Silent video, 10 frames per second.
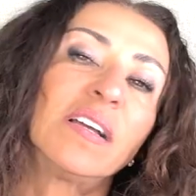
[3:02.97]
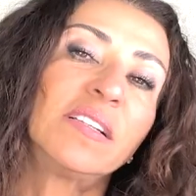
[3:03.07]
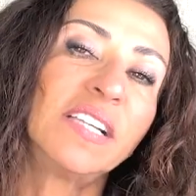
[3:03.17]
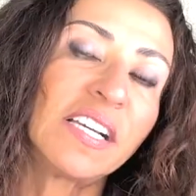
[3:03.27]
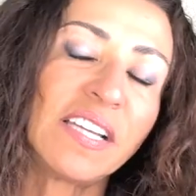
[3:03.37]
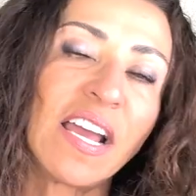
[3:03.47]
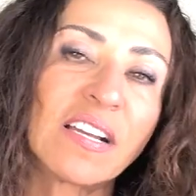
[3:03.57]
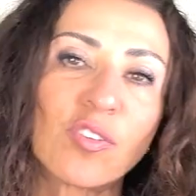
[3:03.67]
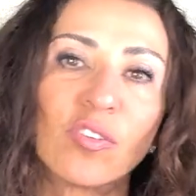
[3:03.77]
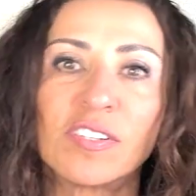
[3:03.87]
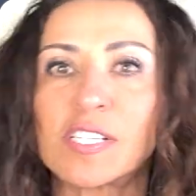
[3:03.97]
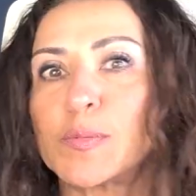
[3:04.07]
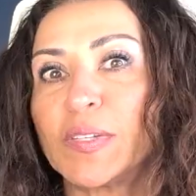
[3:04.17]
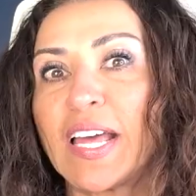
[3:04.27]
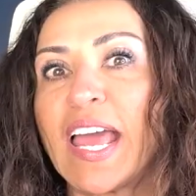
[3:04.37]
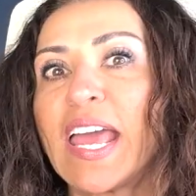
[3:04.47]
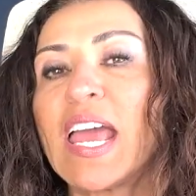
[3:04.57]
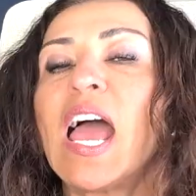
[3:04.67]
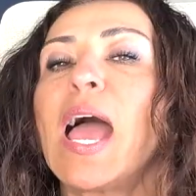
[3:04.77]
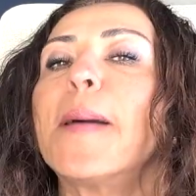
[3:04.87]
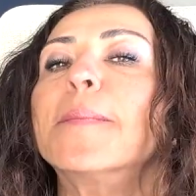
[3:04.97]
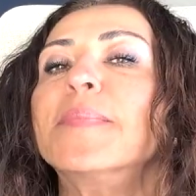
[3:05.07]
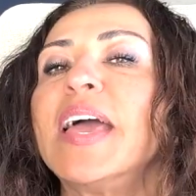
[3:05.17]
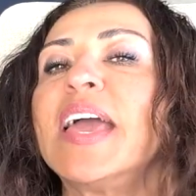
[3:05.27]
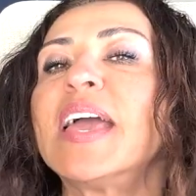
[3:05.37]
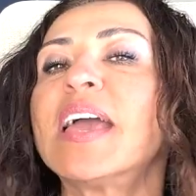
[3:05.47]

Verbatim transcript: knickknacks on display may